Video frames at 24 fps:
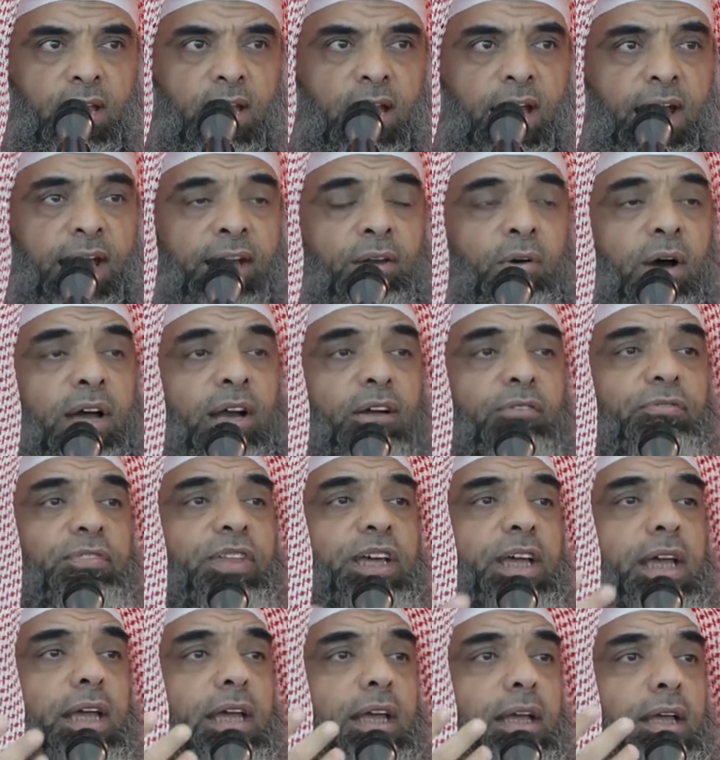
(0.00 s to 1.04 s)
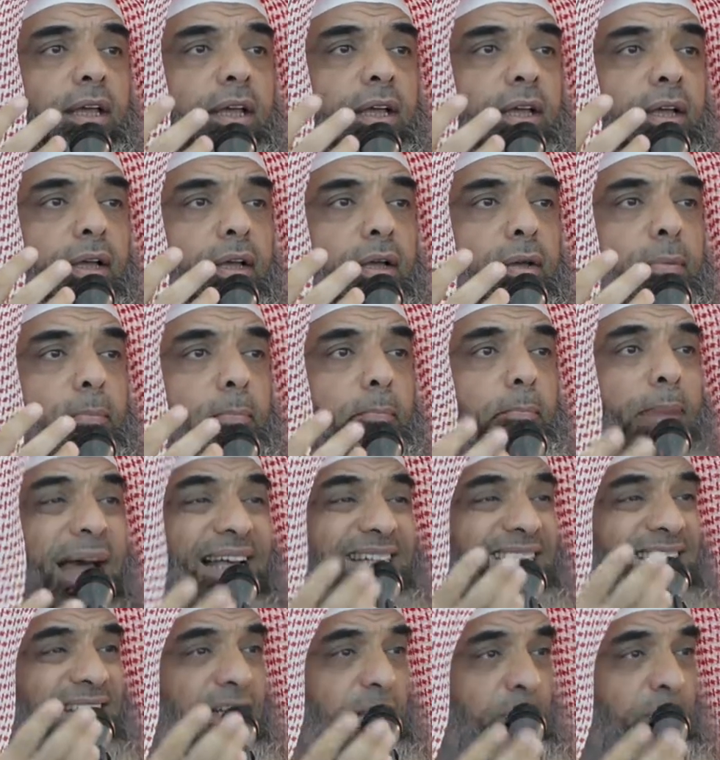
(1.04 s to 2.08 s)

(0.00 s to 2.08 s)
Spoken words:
And one of the best